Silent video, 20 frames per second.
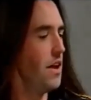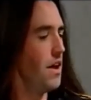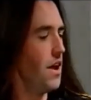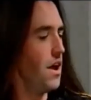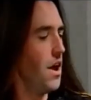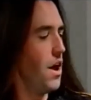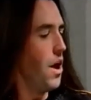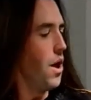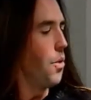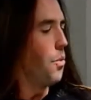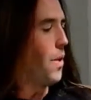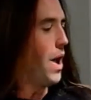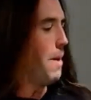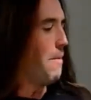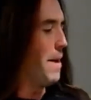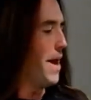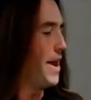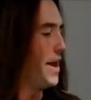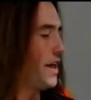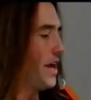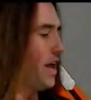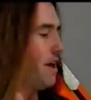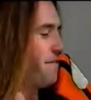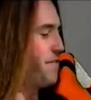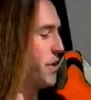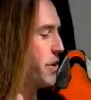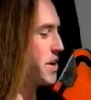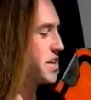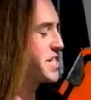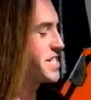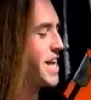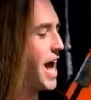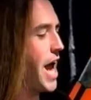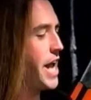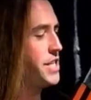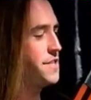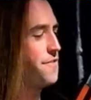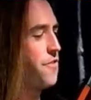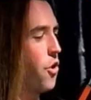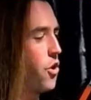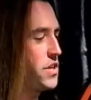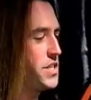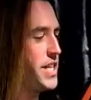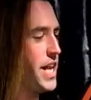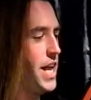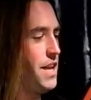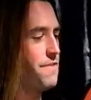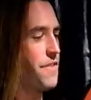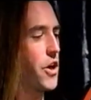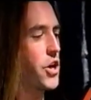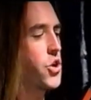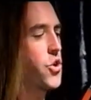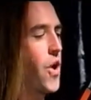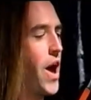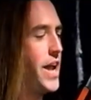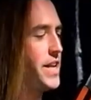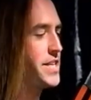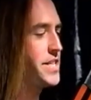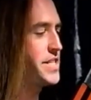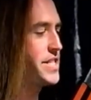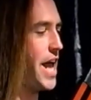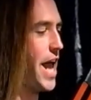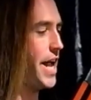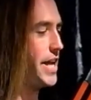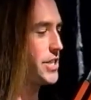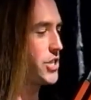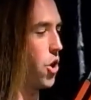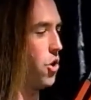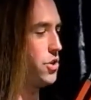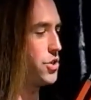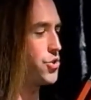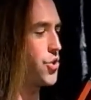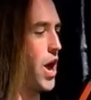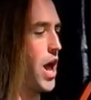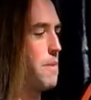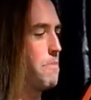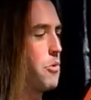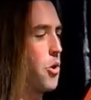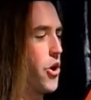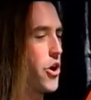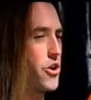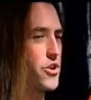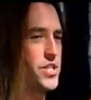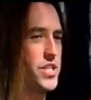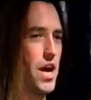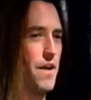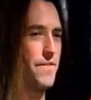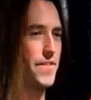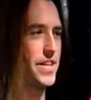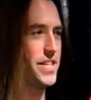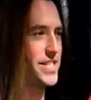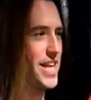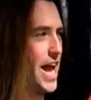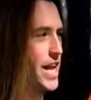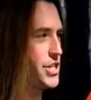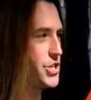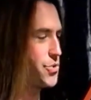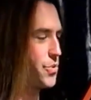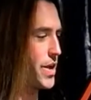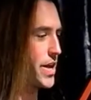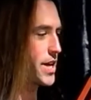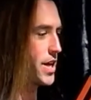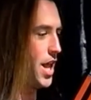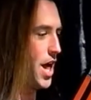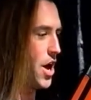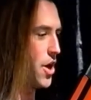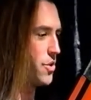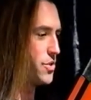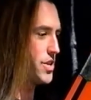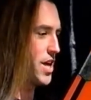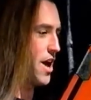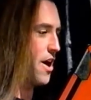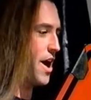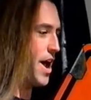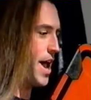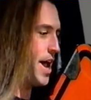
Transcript: Women, if you're a size 14, for Christ's sake, don't try and pour yourself into size 3 clothes, all right?